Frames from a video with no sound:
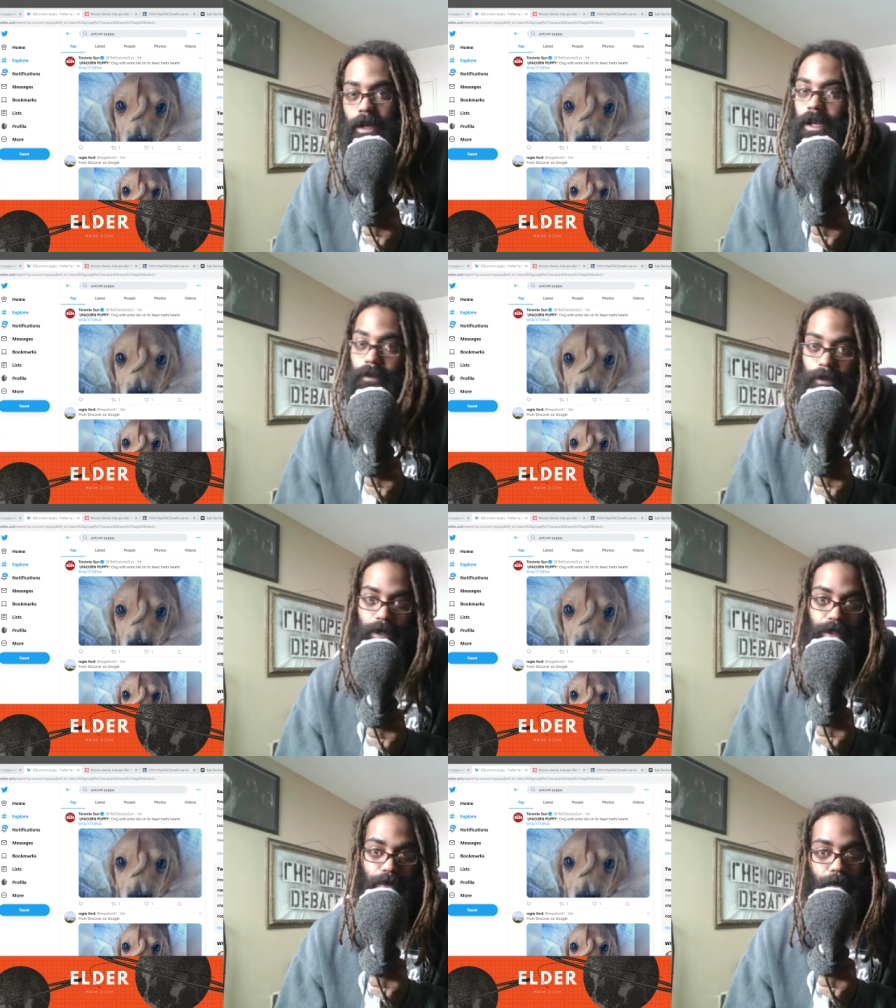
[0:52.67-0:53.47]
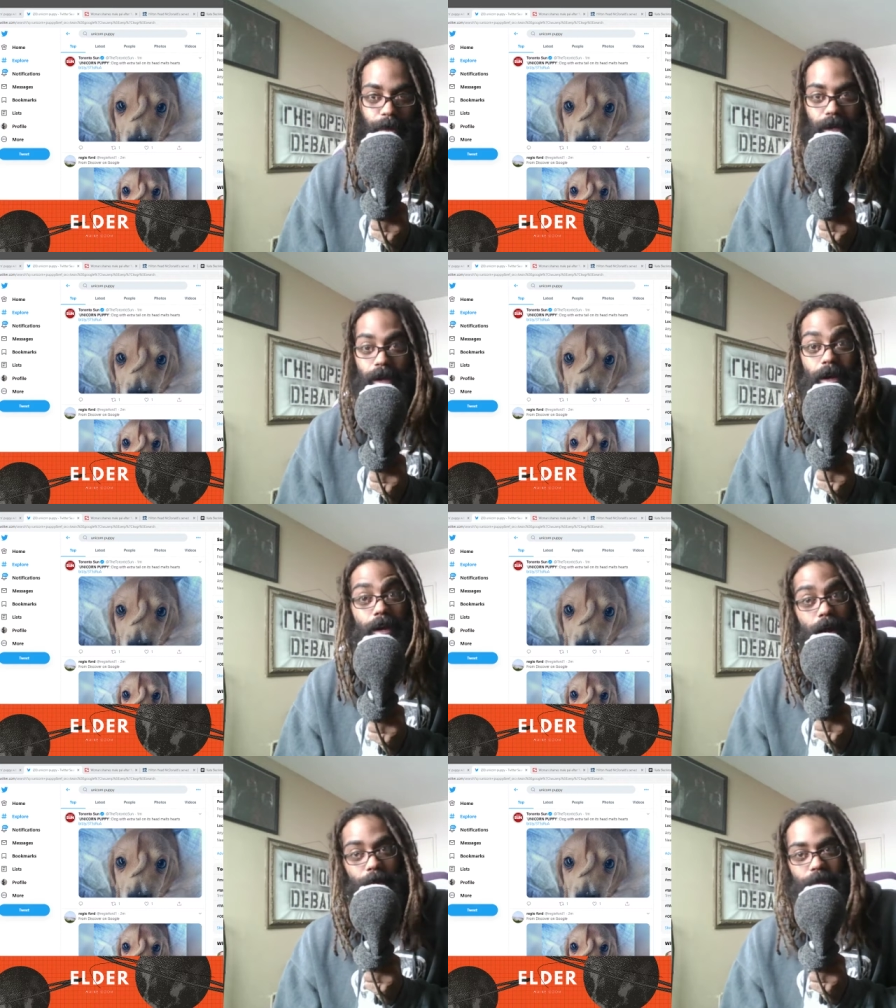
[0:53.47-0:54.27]
If you'd like to remain
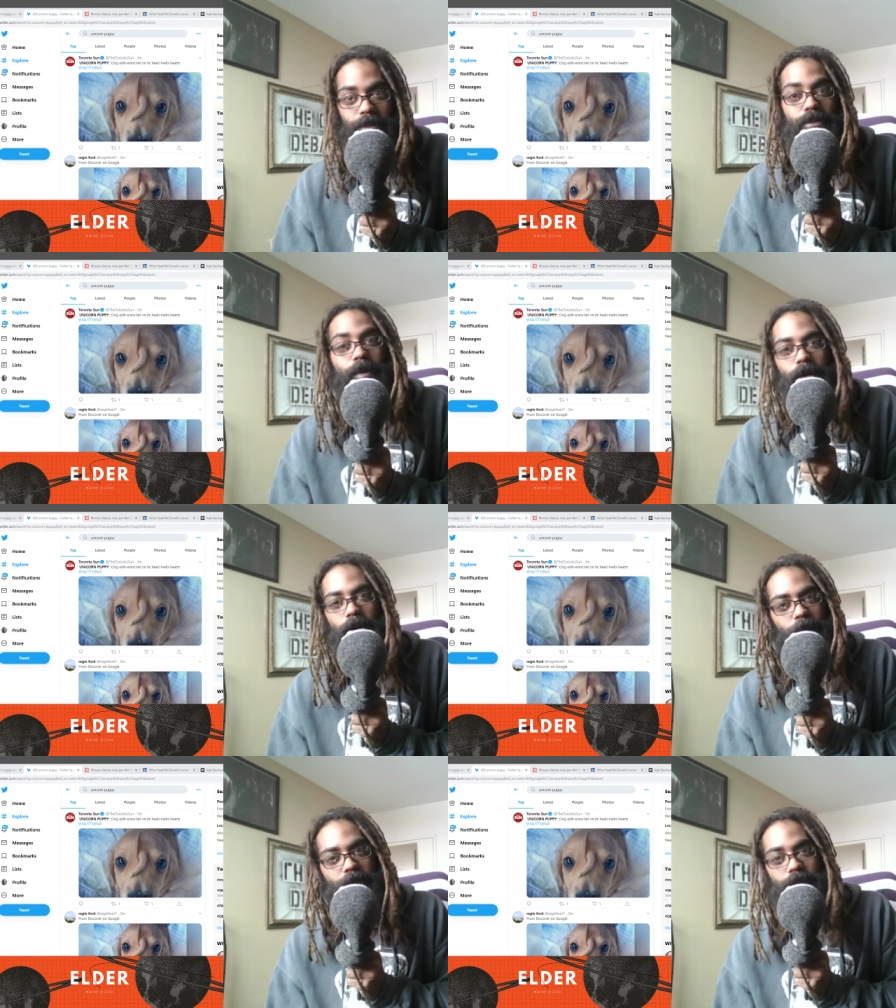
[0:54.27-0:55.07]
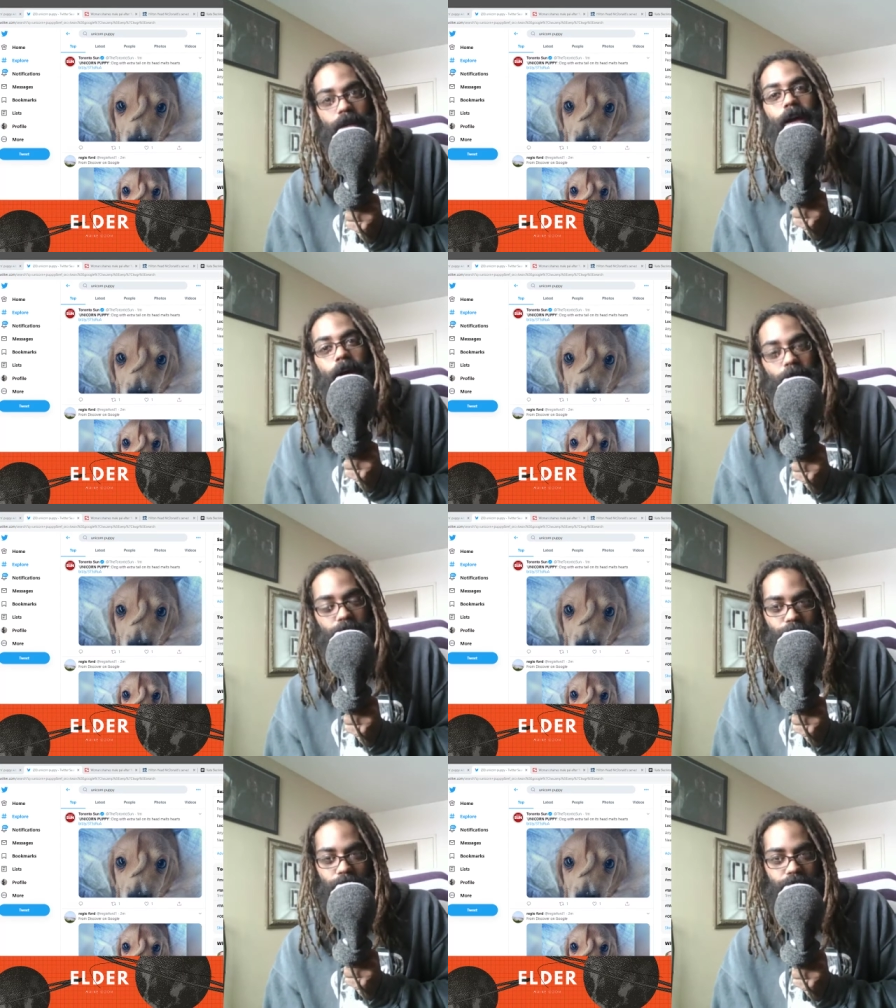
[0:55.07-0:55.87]
anonymous, you can always help
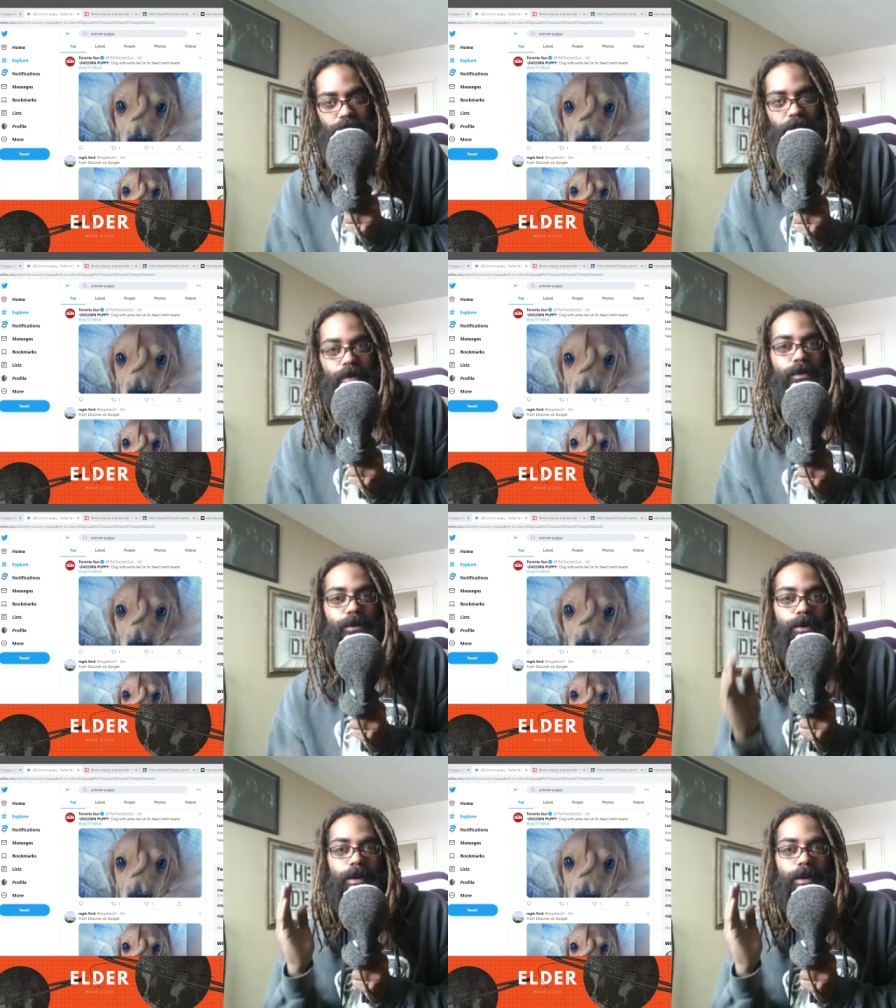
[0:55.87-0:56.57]
support the channel through